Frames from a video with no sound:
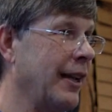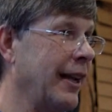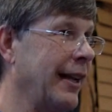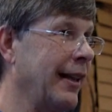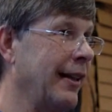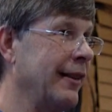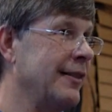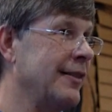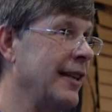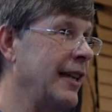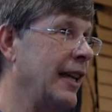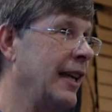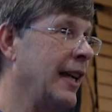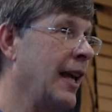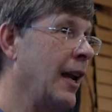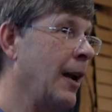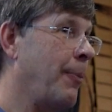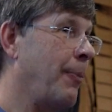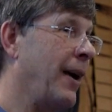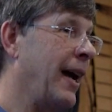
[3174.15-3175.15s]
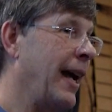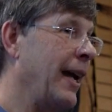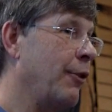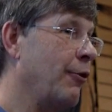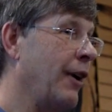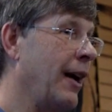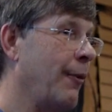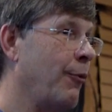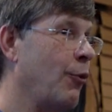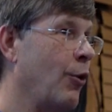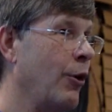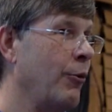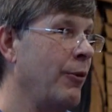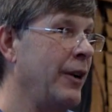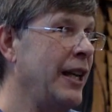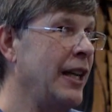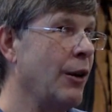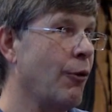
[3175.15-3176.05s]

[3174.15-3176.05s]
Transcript: Like let's say you get a pie graph one way,